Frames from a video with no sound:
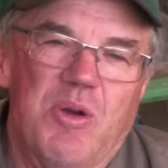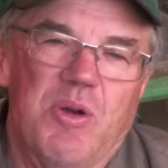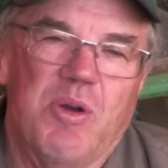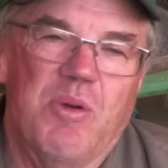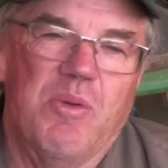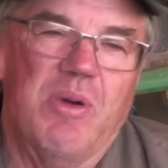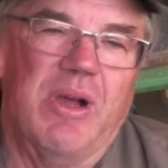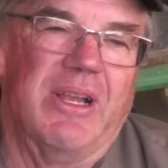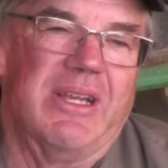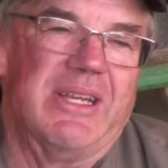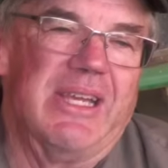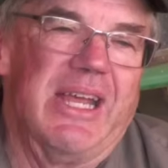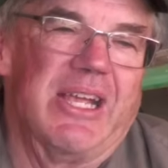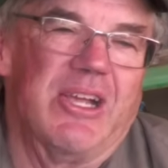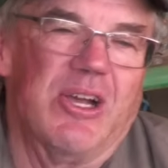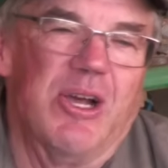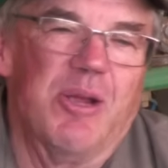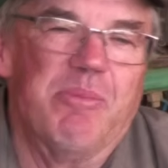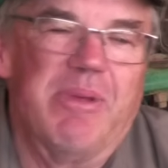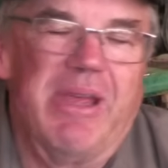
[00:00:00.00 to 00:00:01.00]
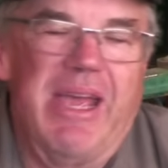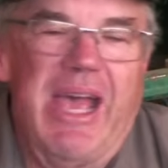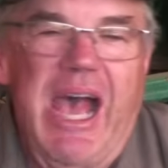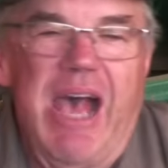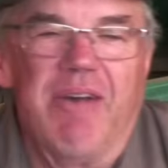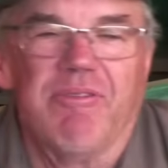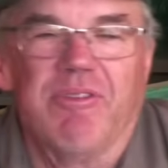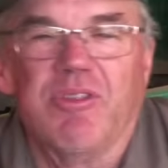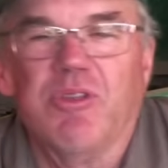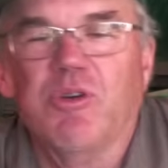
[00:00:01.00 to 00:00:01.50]
Well, Nick, on
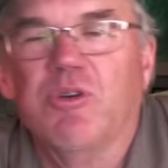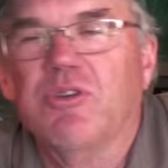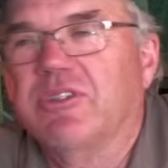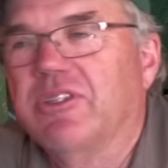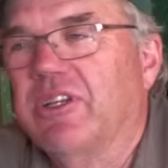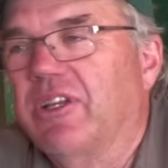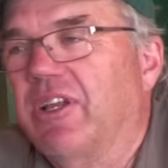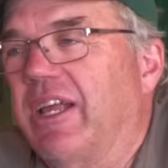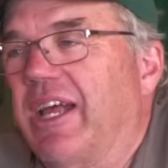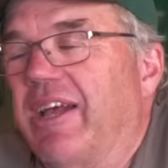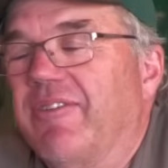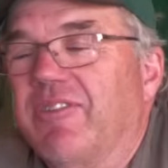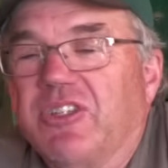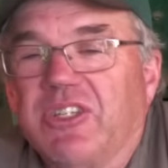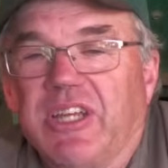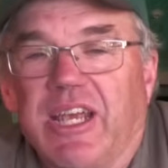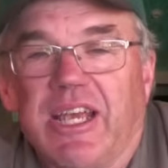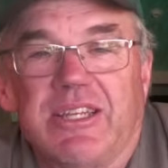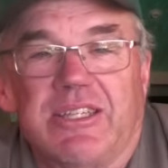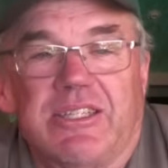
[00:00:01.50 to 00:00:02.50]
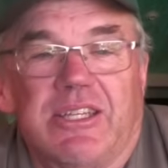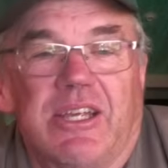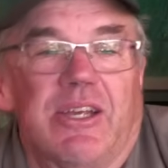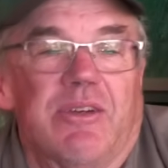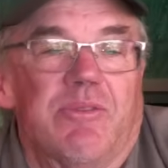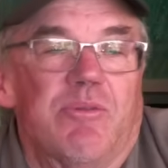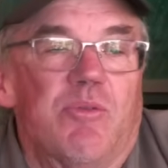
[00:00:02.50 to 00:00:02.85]
behalf of those that'll have a chance to